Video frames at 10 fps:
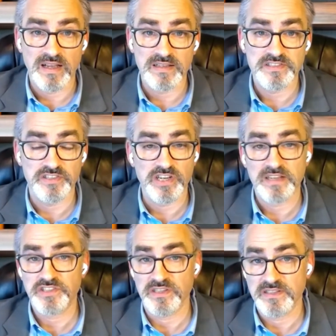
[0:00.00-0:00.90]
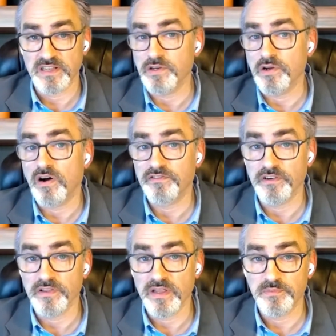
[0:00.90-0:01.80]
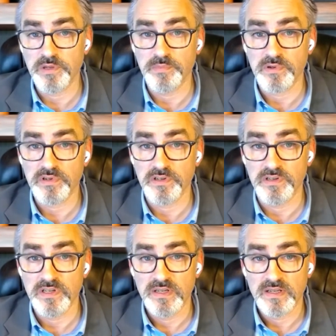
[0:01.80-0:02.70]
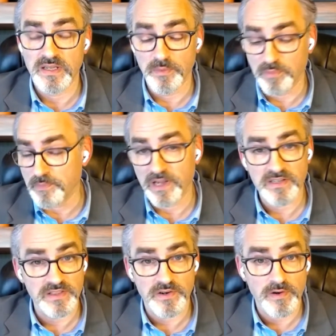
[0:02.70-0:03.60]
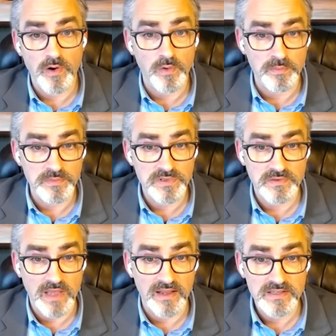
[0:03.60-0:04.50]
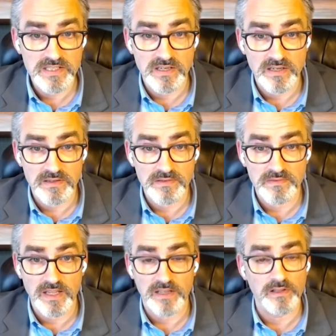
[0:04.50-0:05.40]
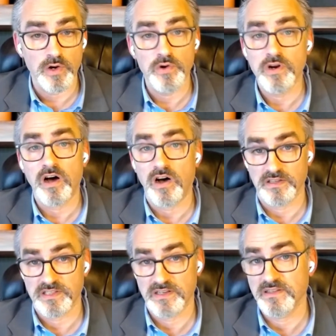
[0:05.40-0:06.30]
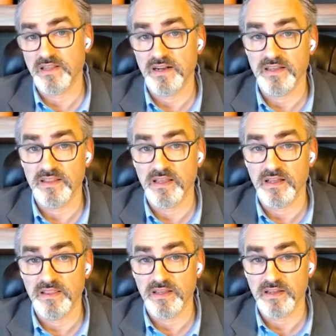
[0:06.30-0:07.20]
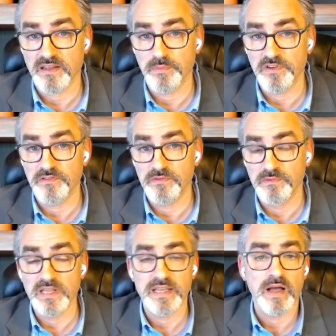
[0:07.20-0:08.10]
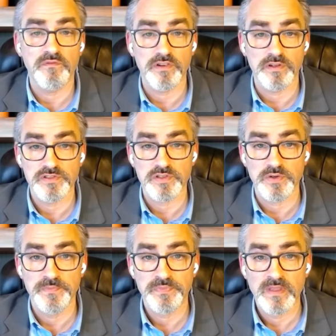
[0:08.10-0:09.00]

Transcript: suggestions that you offer that people could implement in their homes at like low cost, that I think can be really helpful. So